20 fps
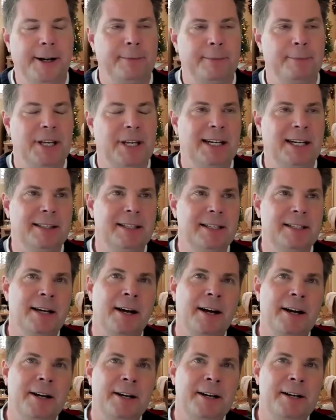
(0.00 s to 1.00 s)
And
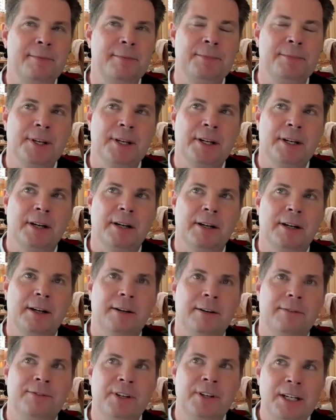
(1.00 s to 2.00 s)
at the time,
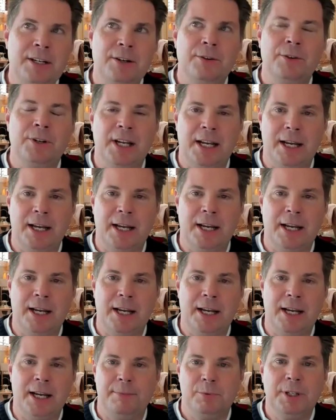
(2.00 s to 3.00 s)
video
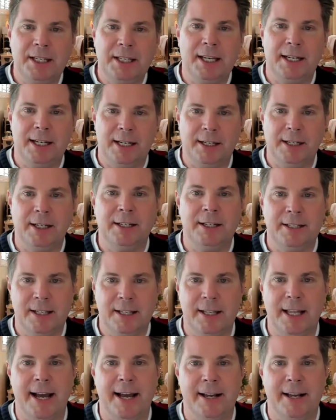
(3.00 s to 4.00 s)
games were really
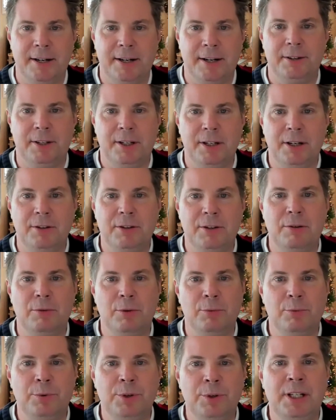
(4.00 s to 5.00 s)
getting into that.
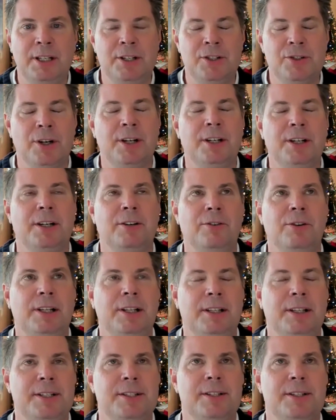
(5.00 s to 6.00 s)
They were really trying
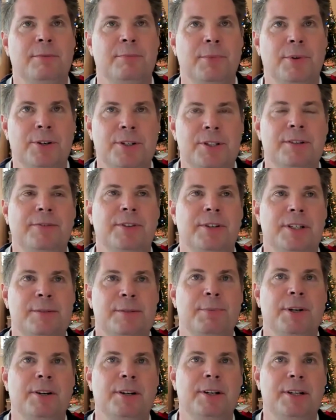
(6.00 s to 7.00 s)
to create these
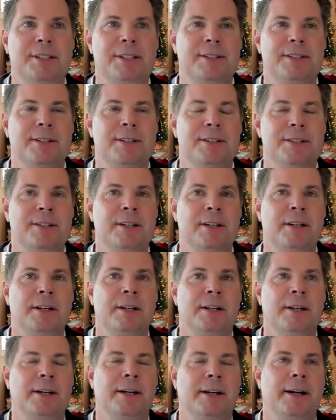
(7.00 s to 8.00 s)
immersive
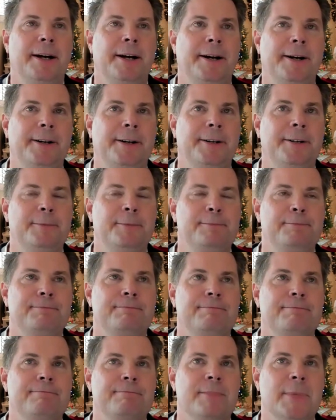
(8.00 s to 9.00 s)
experiences.
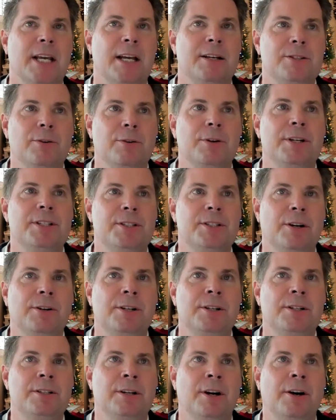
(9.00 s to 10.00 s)
Um, and so I
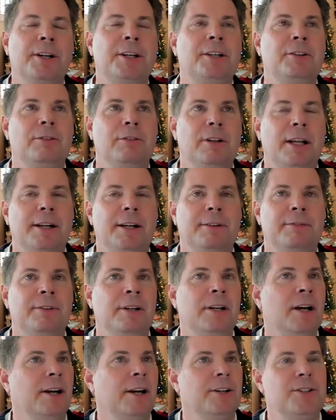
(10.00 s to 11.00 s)
started
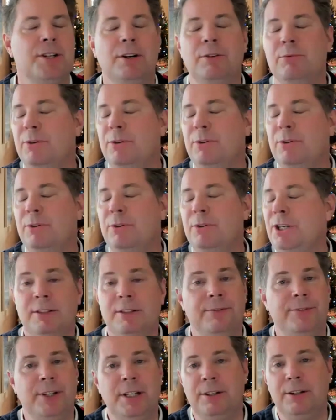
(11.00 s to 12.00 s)

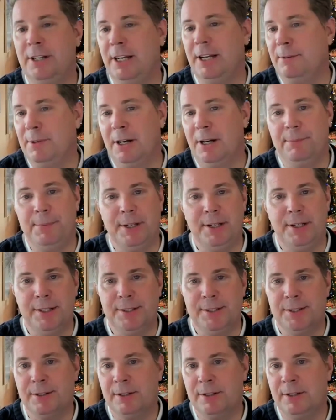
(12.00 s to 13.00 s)
reaching out to video game
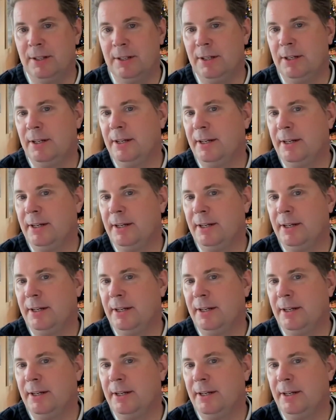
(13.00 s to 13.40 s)
companies.